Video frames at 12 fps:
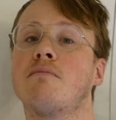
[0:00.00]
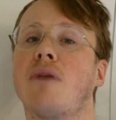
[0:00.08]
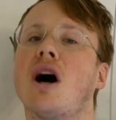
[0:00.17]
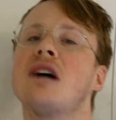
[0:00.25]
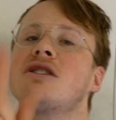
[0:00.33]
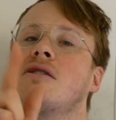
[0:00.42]

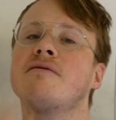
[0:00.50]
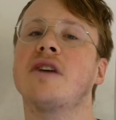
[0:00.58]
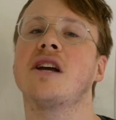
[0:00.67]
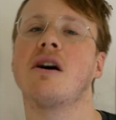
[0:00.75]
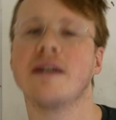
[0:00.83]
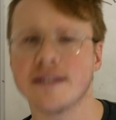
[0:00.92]
Pause your
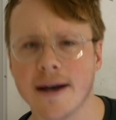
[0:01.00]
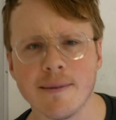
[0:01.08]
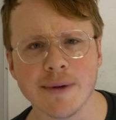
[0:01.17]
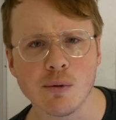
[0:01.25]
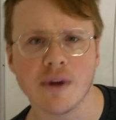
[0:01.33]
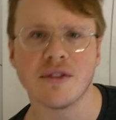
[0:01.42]
video and tell
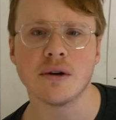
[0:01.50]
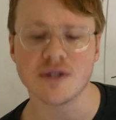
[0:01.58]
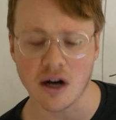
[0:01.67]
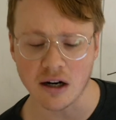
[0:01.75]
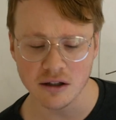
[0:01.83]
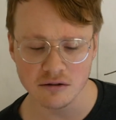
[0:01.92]
me what those
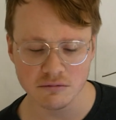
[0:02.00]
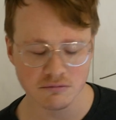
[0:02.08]
are.